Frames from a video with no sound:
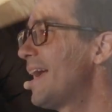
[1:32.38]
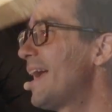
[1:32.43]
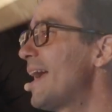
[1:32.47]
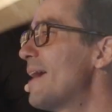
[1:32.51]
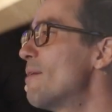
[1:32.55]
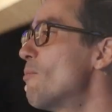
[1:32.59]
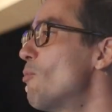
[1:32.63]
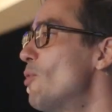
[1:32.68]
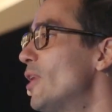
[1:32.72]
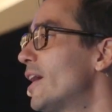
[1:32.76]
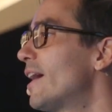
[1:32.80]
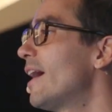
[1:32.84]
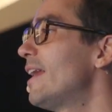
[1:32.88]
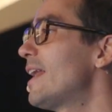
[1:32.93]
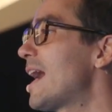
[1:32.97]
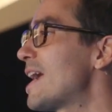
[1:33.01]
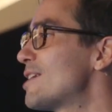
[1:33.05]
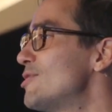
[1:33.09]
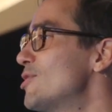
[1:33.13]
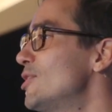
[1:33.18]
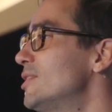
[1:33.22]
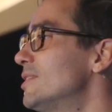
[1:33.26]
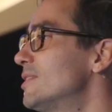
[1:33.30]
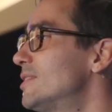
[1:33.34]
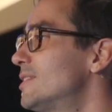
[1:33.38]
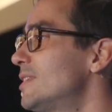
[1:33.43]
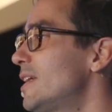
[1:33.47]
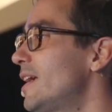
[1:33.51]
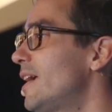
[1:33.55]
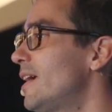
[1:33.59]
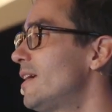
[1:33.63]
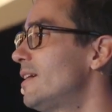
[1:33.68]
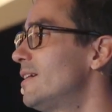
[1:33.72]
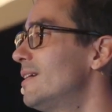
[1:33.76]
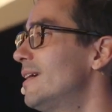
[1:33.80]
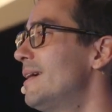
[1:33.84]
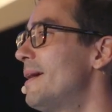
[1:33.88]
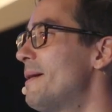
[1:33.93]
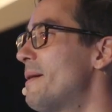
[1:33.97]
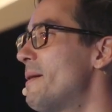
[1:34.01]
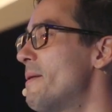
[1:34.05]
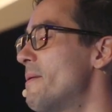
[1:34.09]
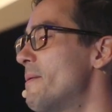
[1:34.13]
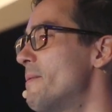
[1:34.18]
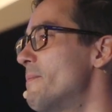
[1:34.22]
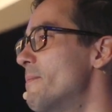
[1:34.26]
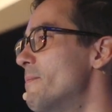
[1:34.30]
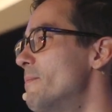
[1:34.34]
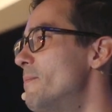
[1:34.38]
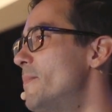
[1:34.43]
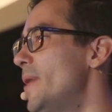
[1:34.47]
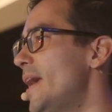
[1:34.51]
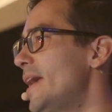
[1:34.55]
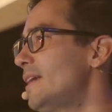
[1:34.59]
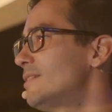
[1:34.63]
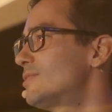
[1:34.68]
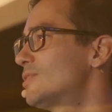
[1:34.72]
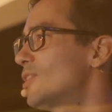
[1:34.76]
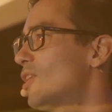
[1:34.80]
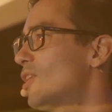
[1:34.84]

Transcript: And we can actually say, based